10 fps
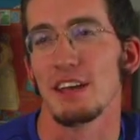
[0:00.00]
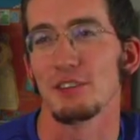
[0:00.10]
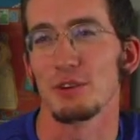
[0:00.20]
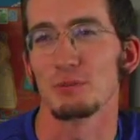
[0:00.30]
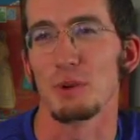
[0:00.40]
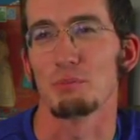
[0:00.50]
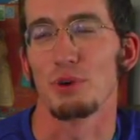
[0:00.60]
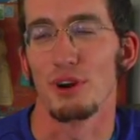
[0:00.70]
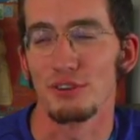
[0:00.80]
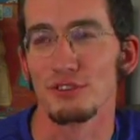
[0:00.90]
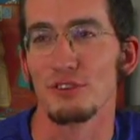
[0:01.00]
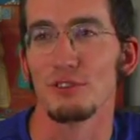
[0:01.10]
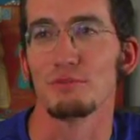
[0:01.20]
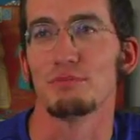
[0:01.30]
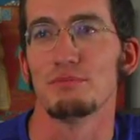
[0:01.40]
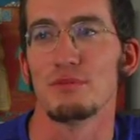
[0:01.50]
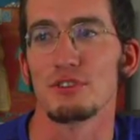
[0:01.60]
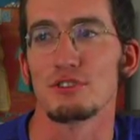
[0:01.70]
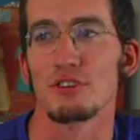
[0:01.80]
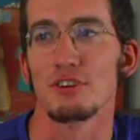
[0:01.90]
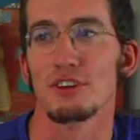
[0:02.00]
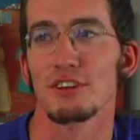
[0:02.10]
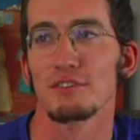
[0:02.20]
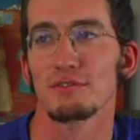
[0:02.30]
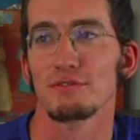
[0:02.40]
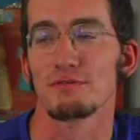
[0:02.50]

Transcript: As far as my personal journey,